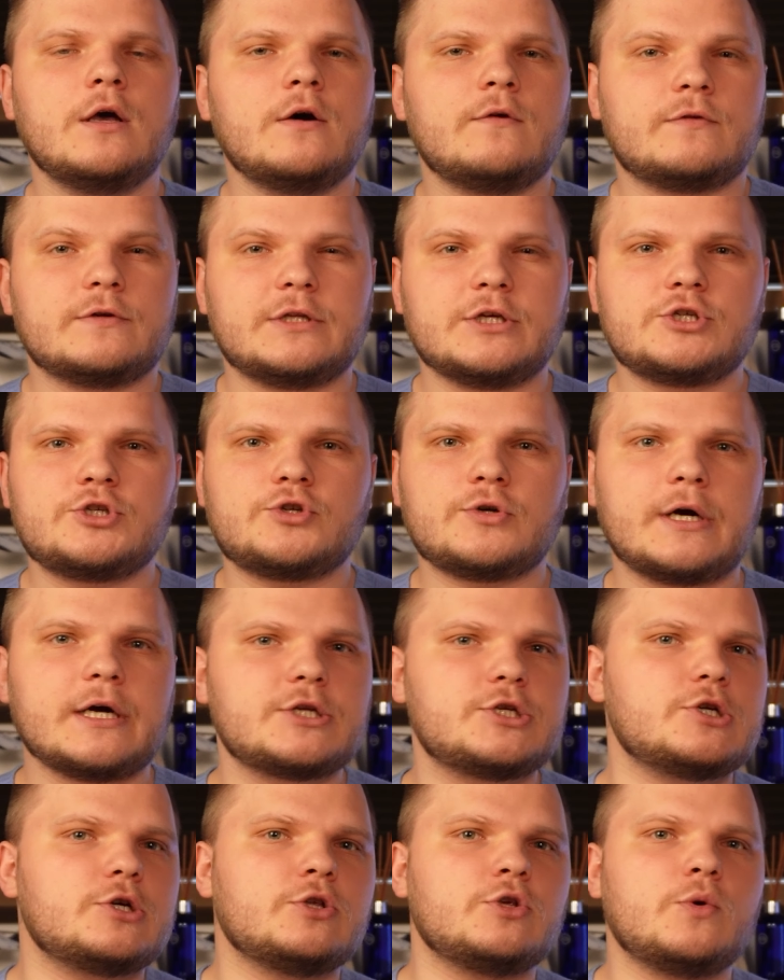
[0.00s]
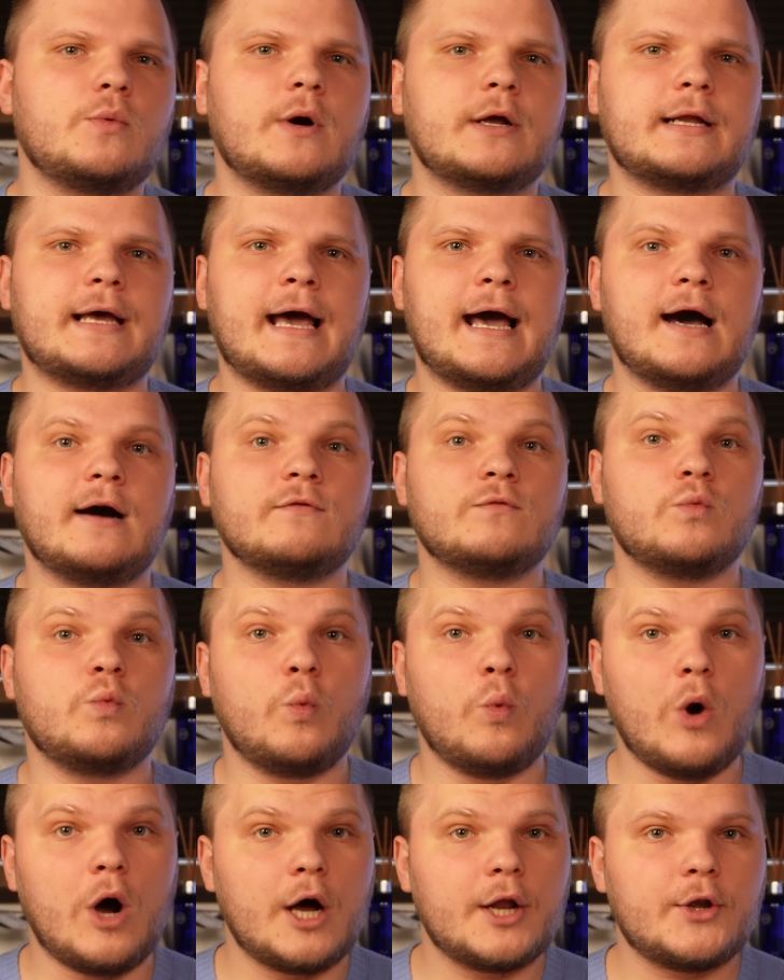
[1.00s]
For this structure, you want to have
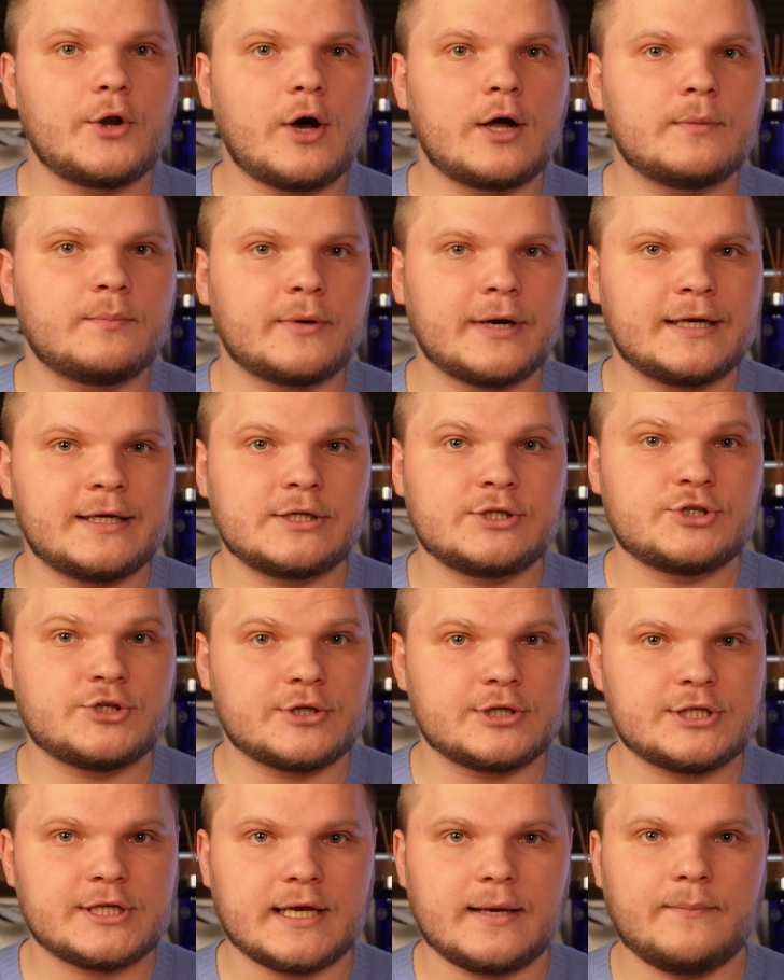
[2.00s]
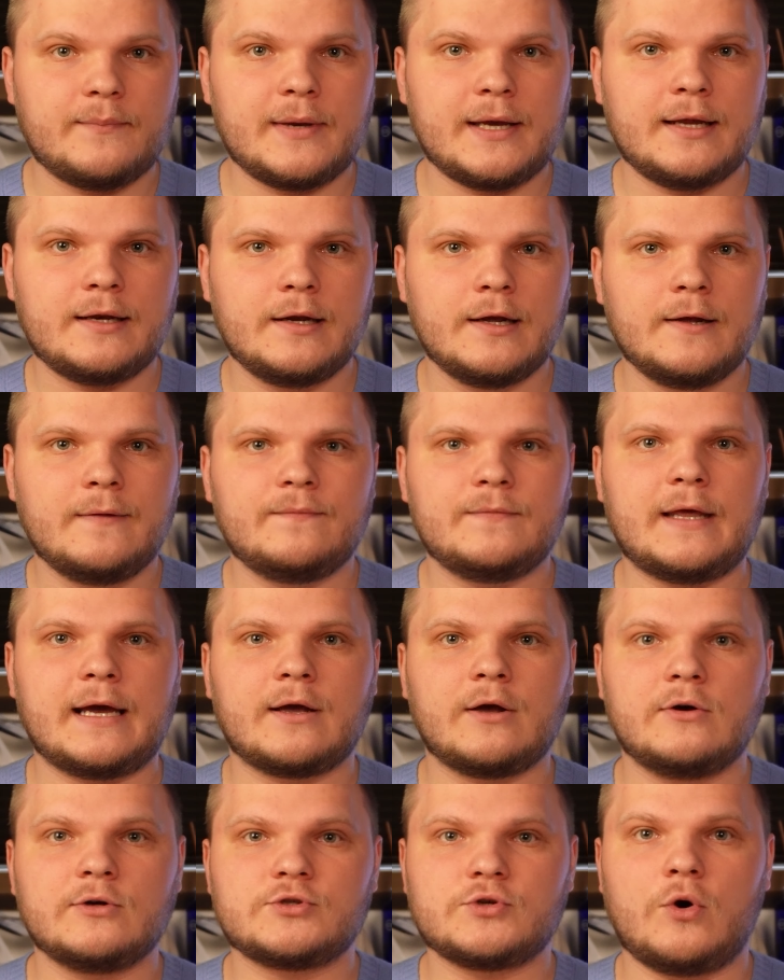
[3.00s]
1 non-branded search campaign that
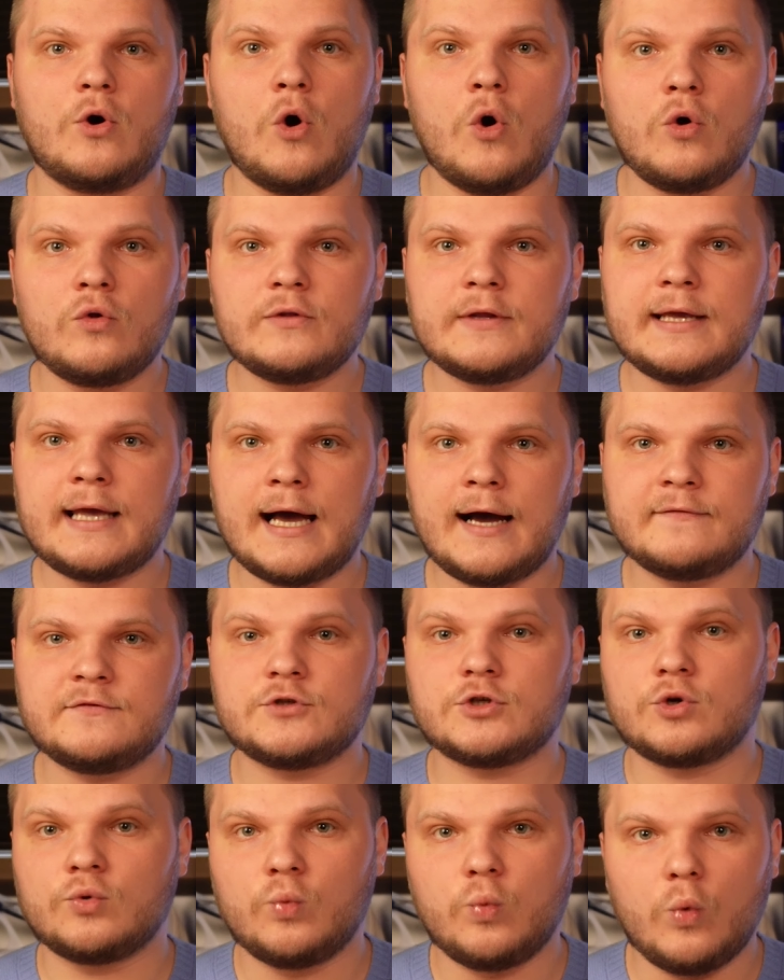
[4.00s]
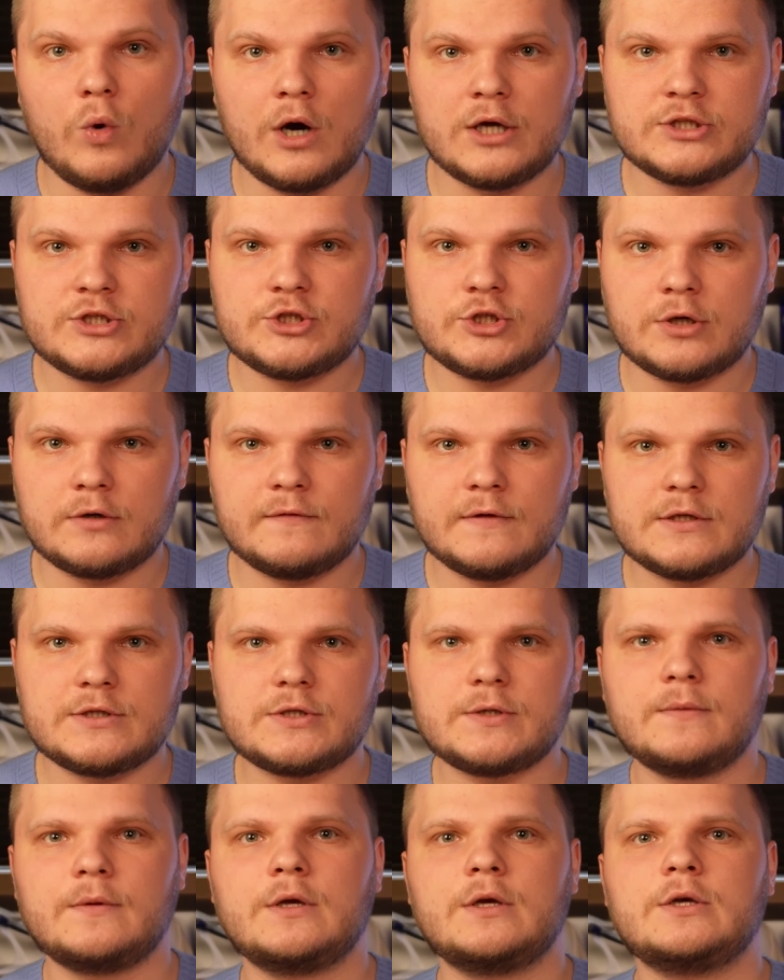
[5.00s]
goes only after 1 service.
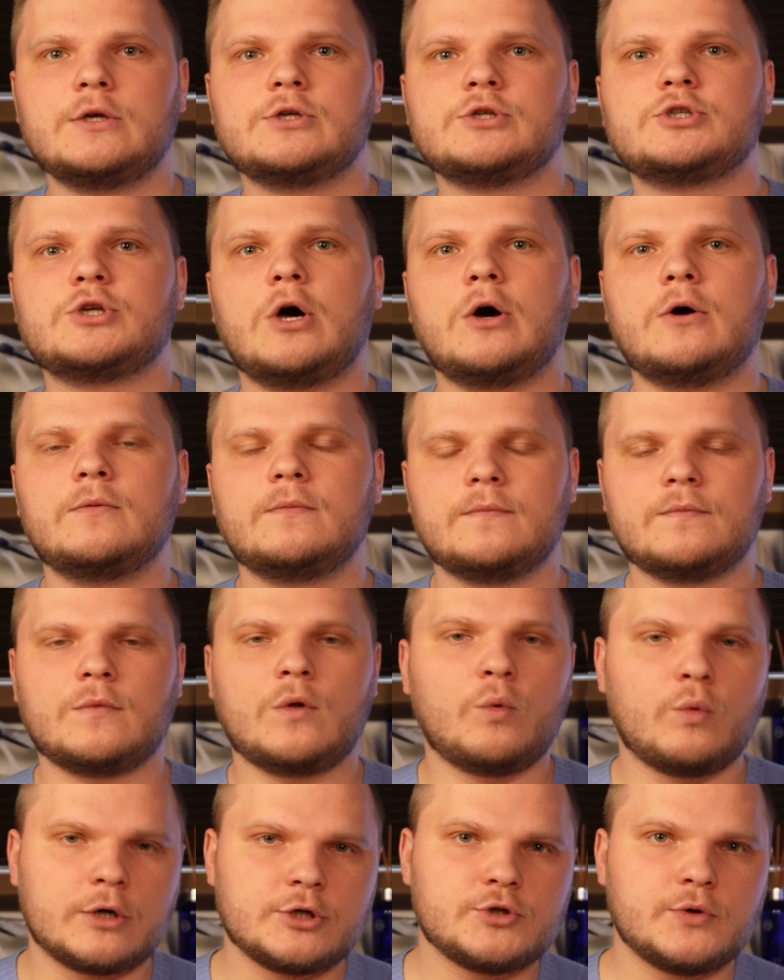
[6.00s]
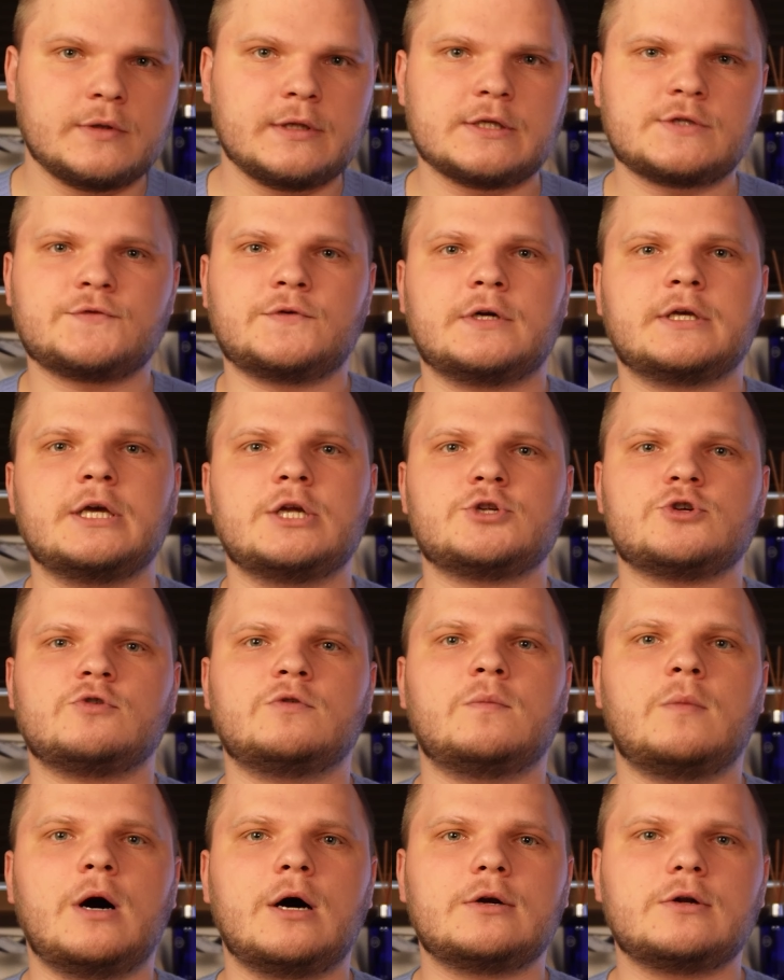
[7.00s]
So we're doing this for kitchen
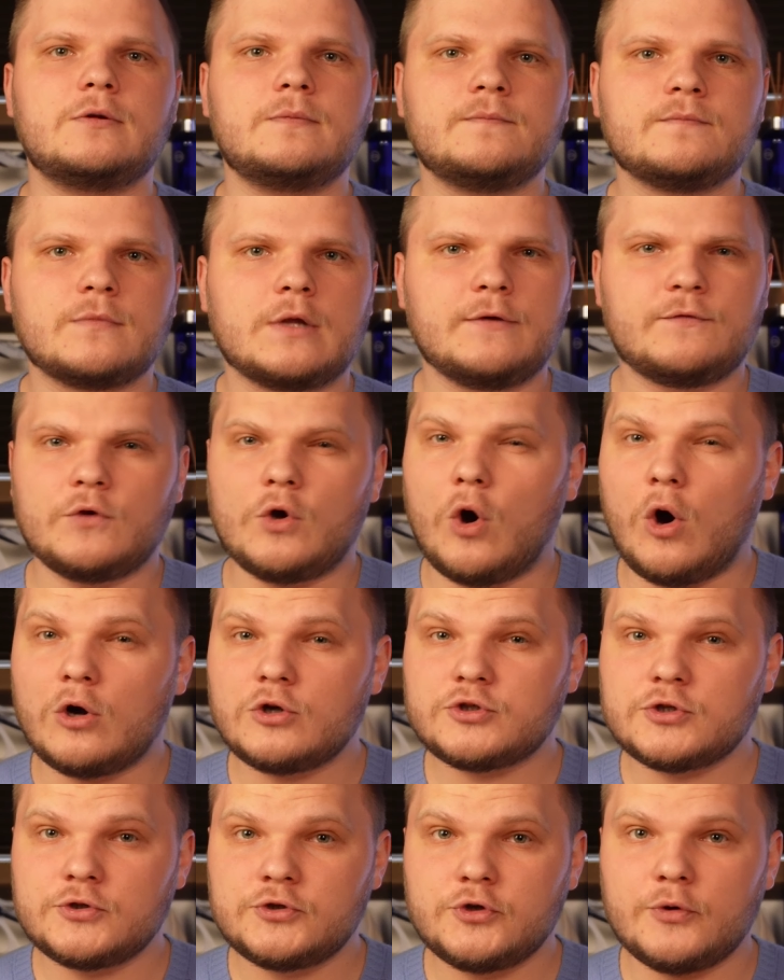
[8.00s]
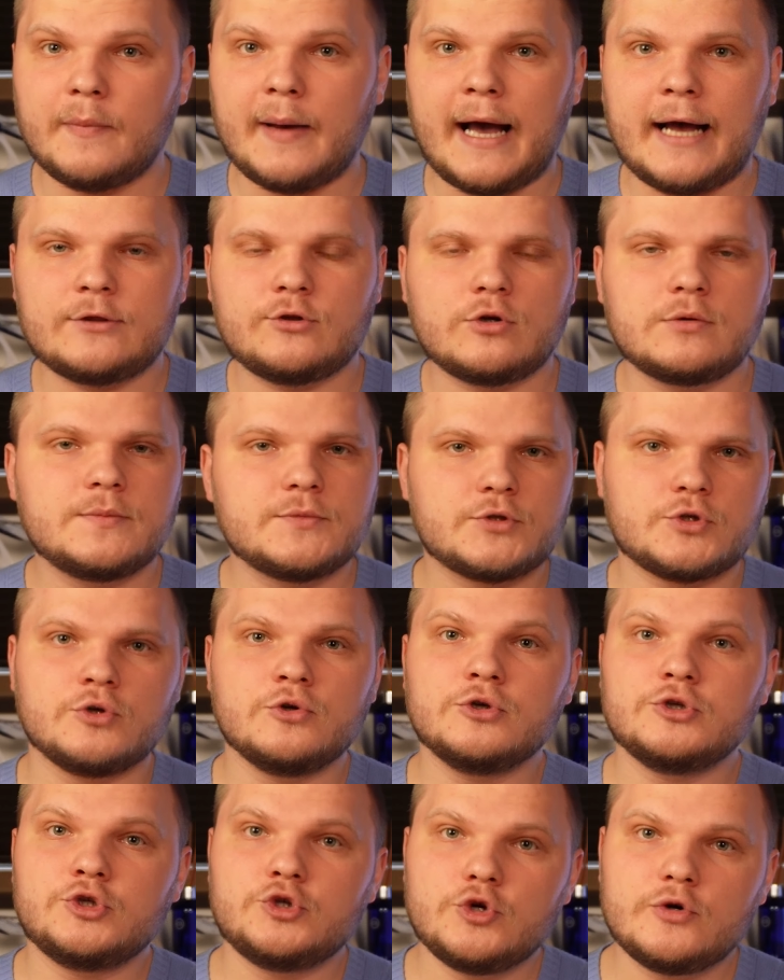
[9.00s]
remodel. If you also do bathrooms,
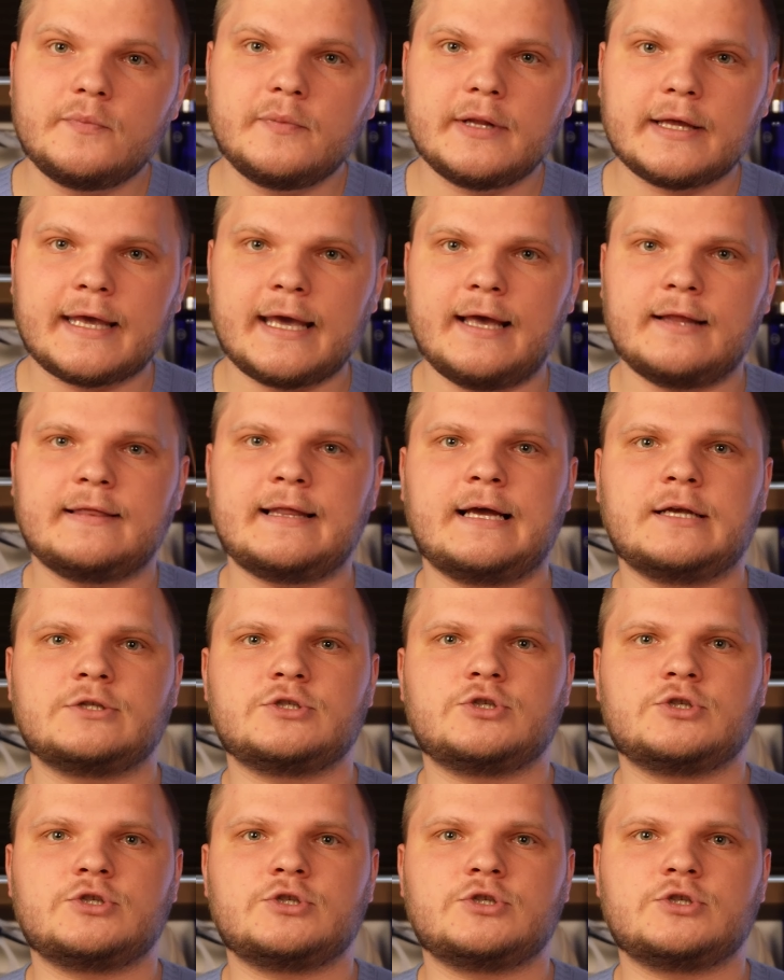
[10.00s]
you duplicate that